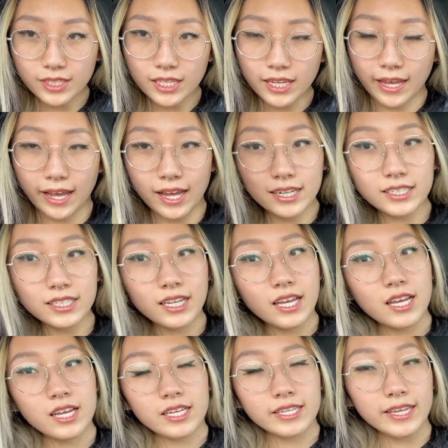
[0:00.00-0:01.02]
And
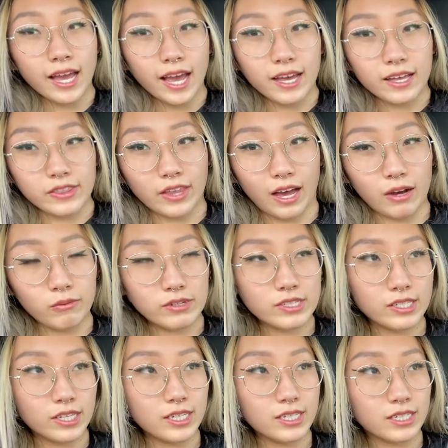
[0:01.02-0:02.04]
yeah, that was
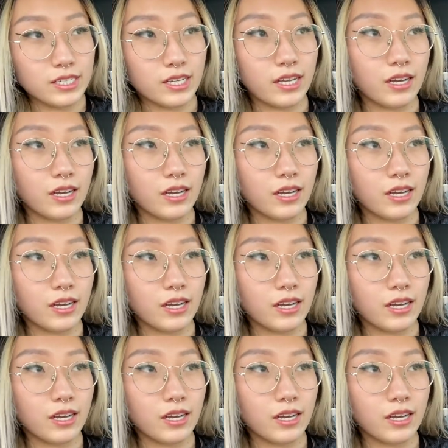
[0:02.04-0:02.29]
it.